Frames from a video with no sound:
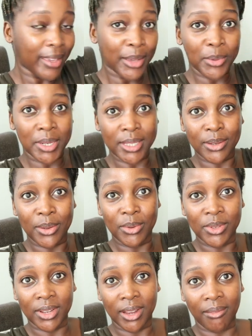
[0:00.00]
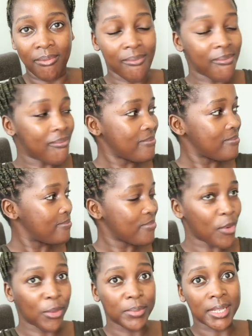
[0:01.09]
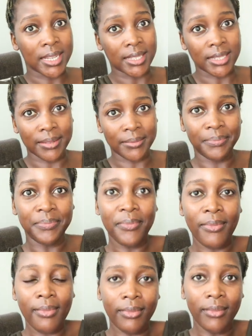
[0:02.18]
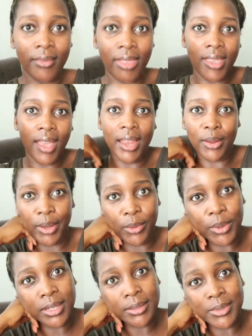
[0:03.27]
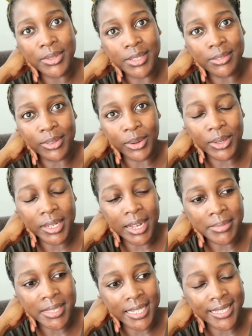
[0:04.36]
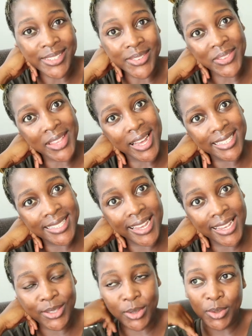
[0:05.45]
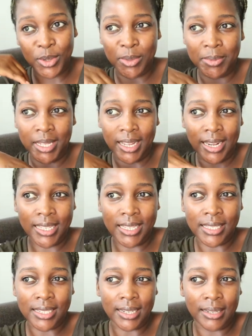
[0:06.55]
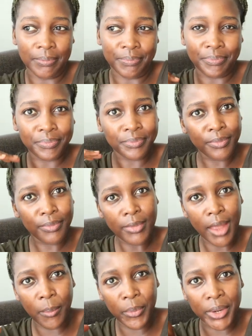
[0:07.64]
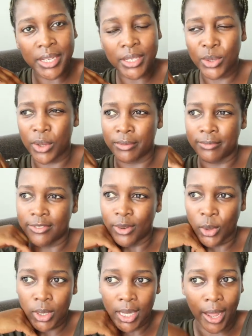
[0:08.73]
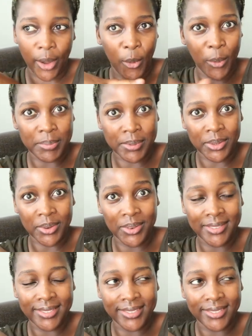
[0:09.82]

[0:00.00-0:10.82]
He wants gonja. Obsessed. Anyway, welcome to this vlog. I'm starting it on Thursday, so it's going to be like an Easter break sort of vlog. I hope so.